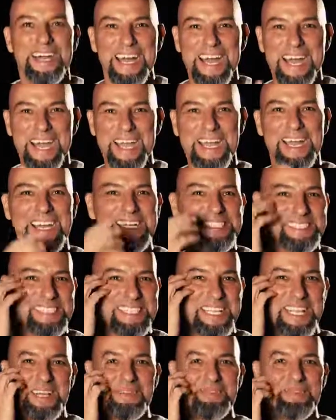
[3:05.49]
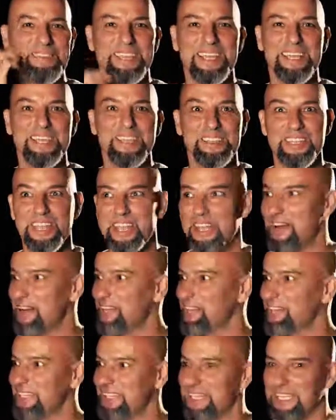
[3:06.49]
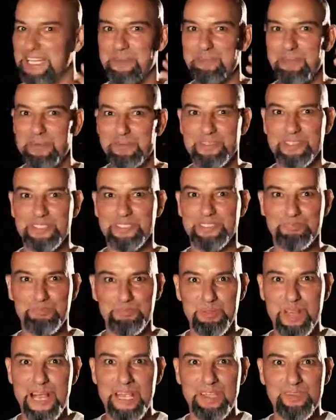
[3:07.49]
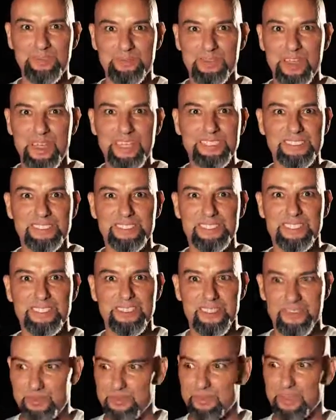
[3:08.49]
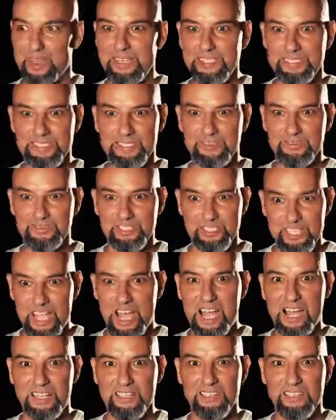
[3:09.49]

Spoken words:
I asked them, they all looking at me with this blank face on their face of shock,